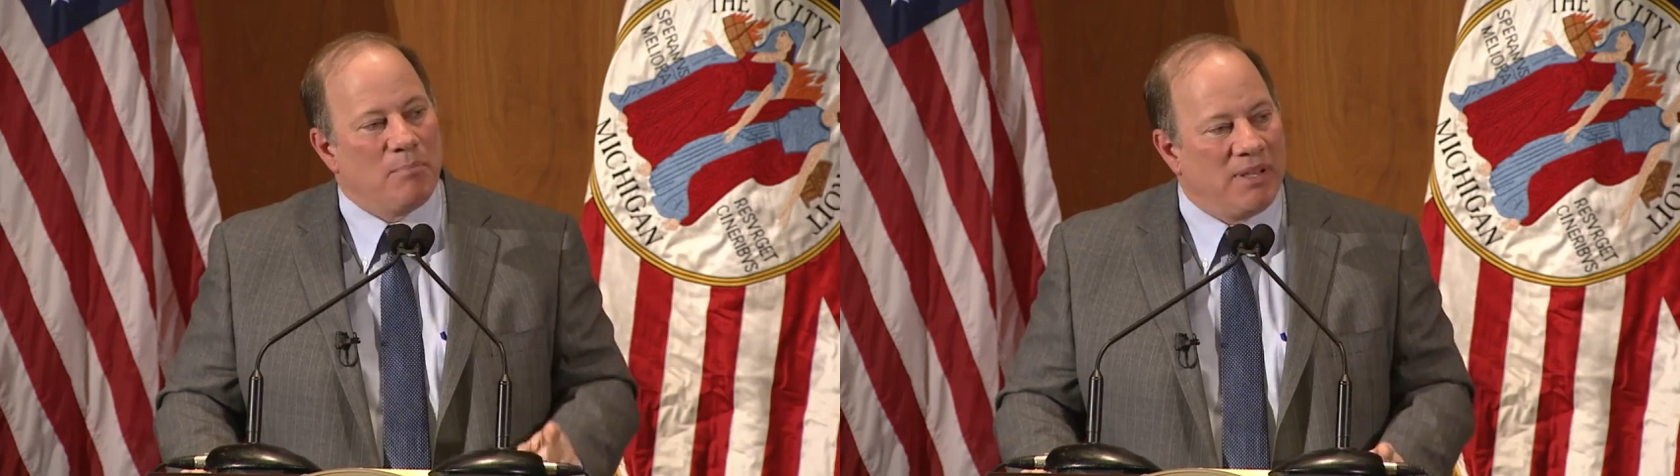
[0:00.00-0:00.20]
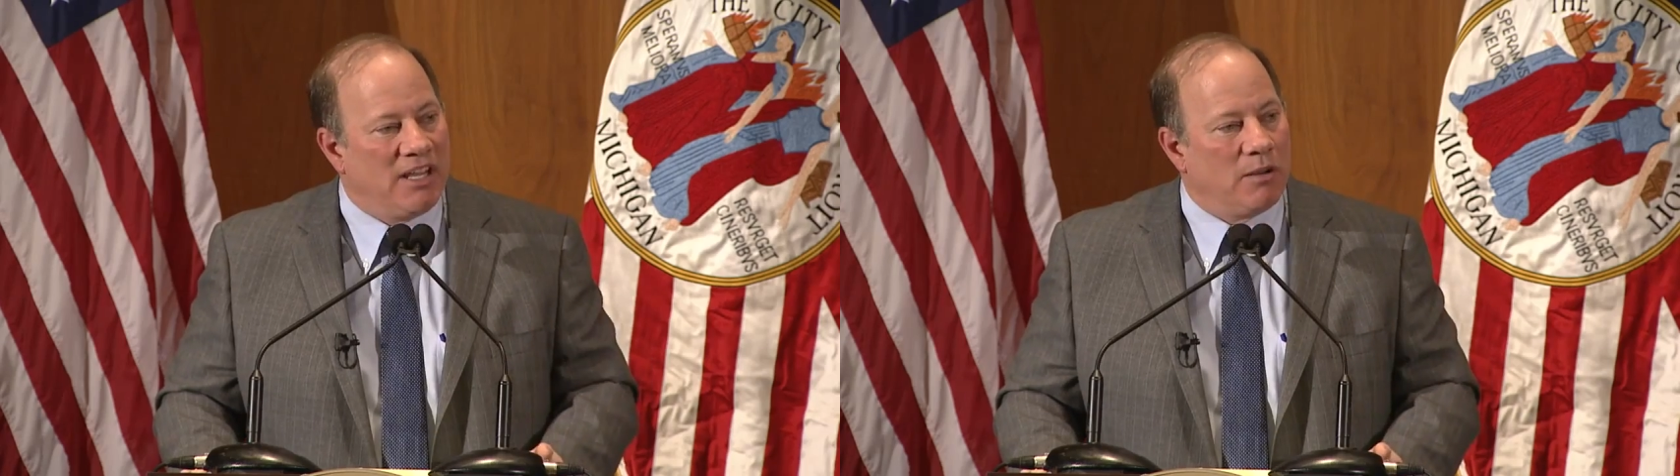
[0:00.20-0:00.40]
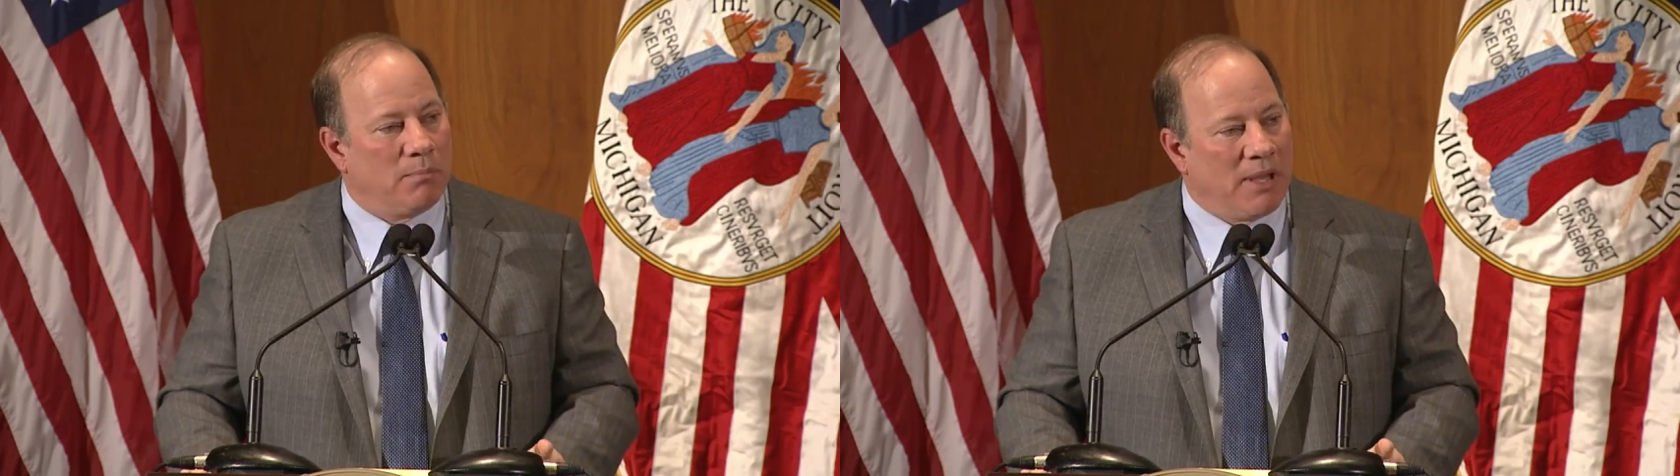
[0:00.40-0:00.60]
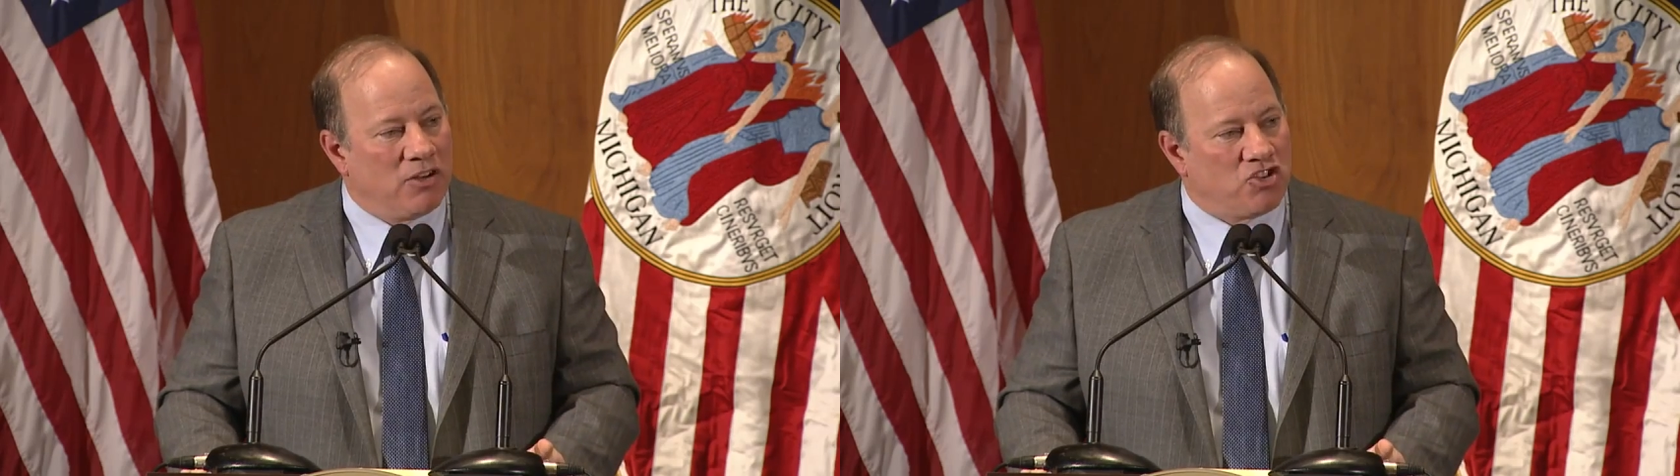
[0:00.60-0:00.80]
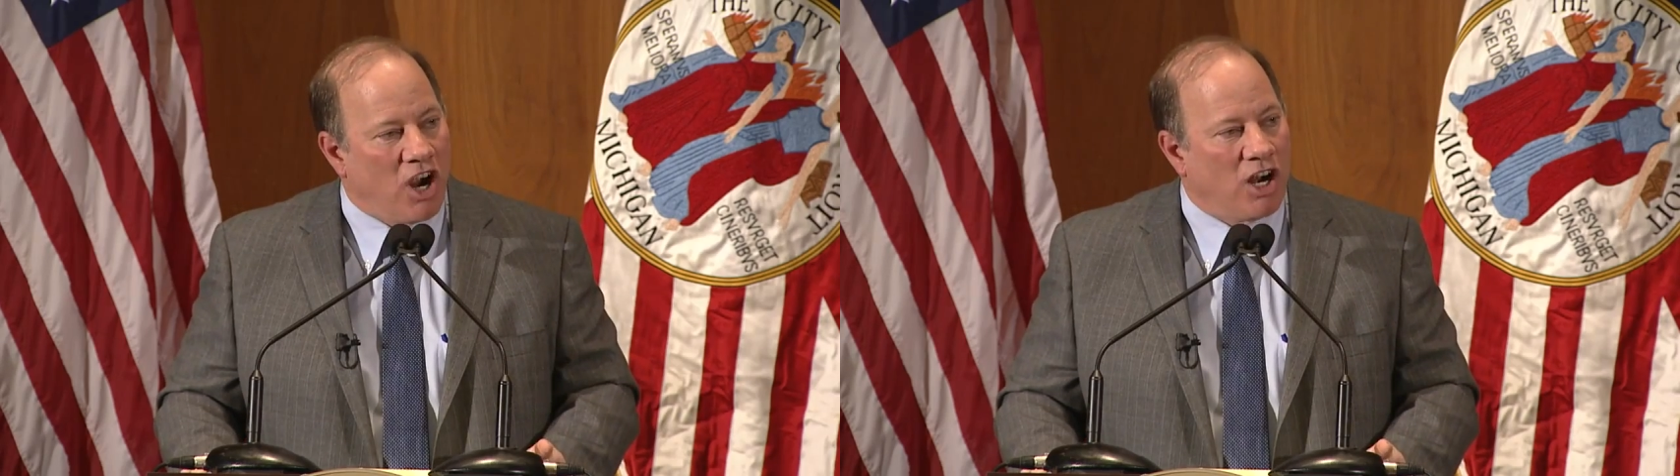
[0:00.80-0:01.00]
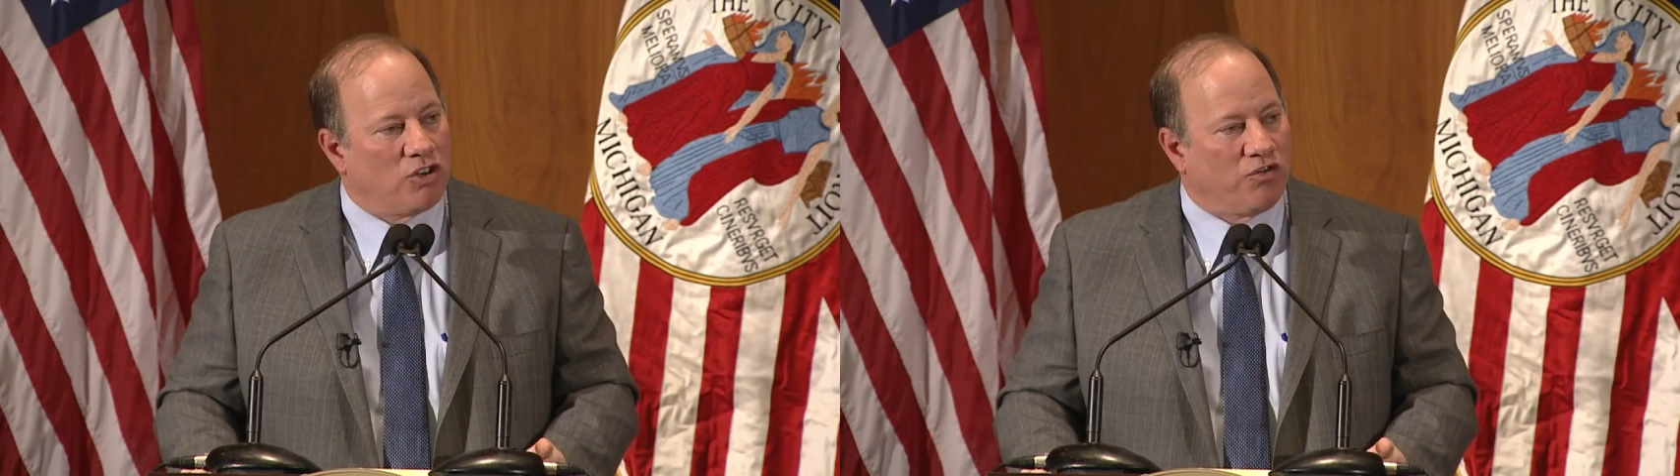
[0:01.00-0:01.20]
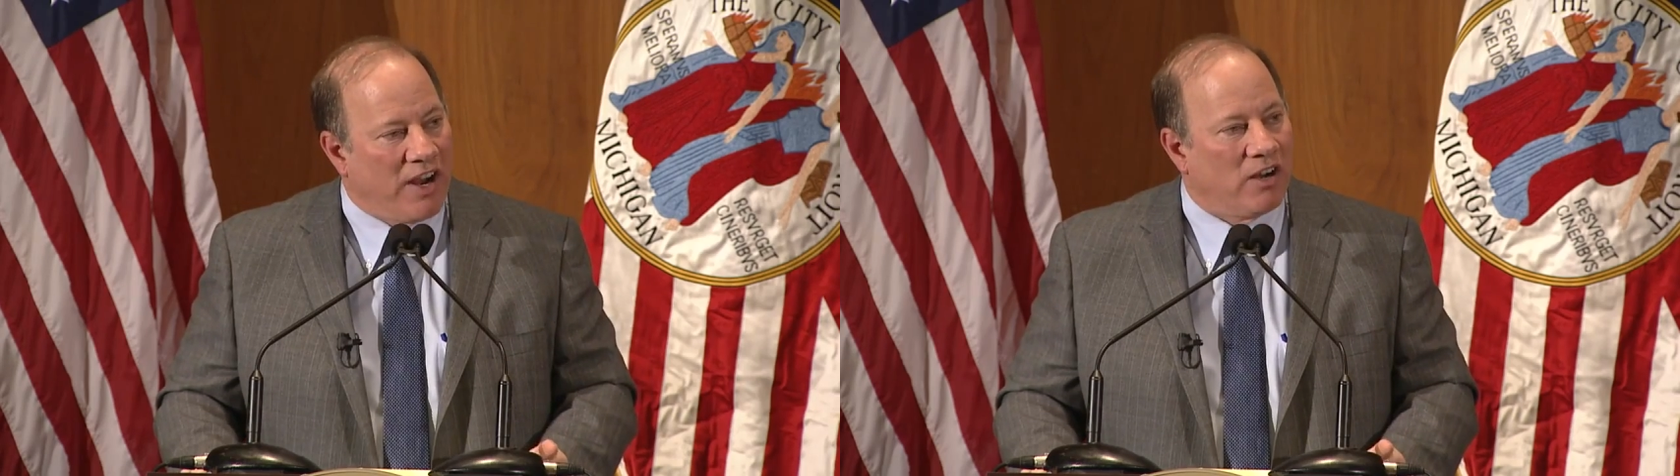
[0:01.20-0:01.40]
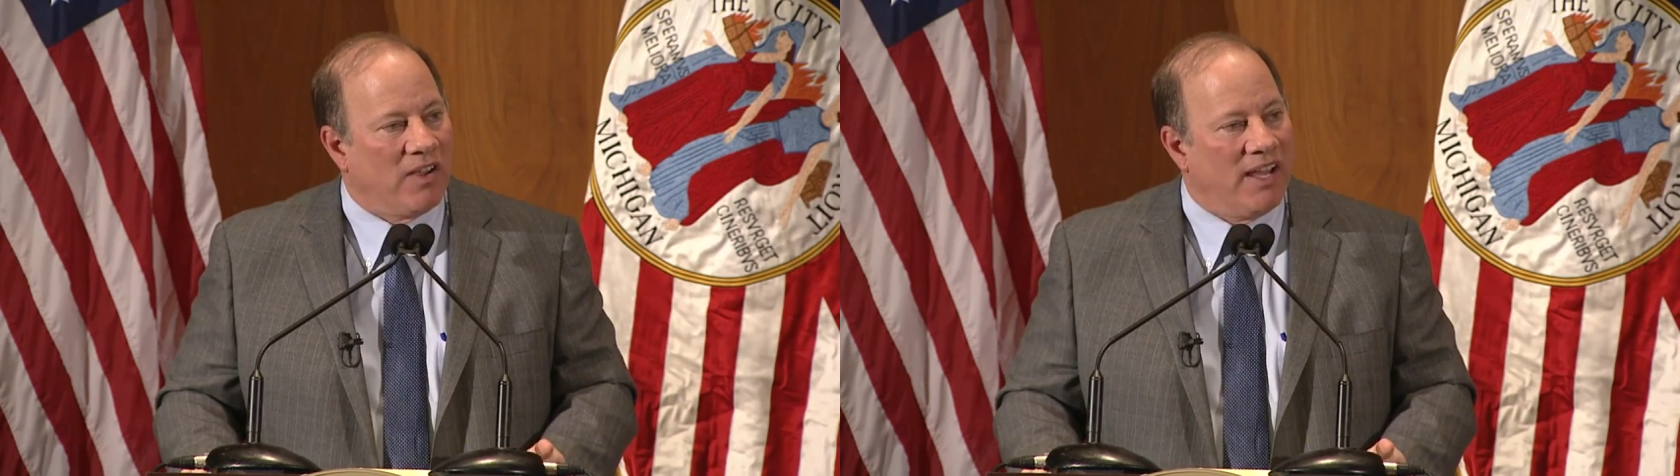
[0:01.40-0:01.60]
been charged
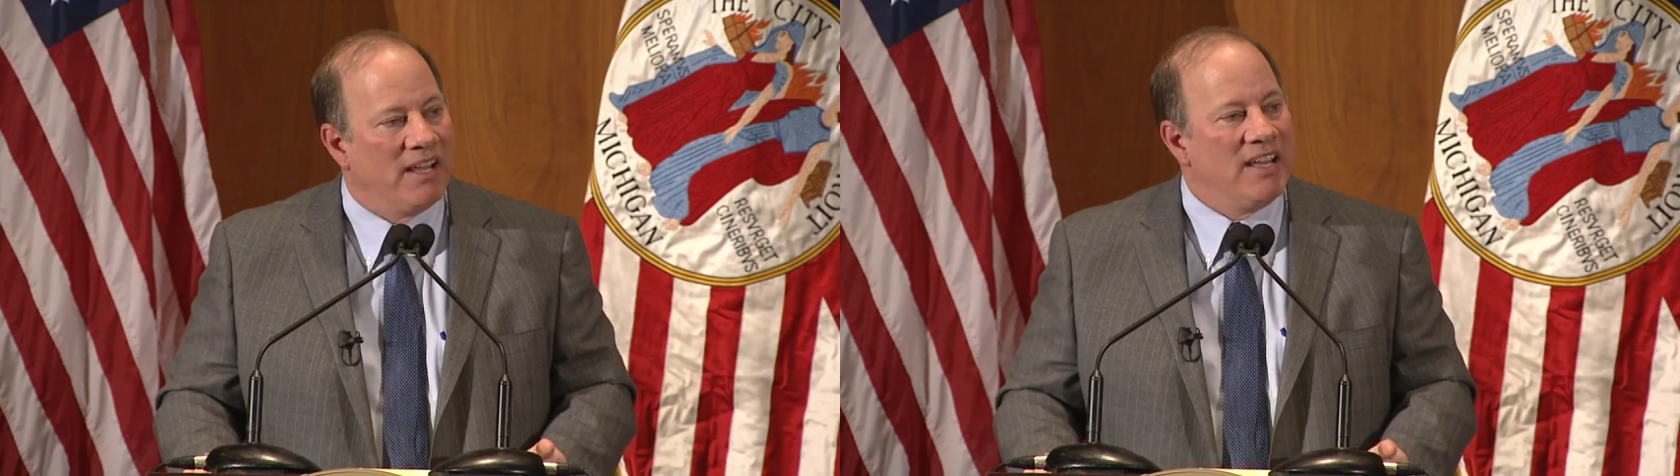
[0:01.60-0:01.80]
fairly,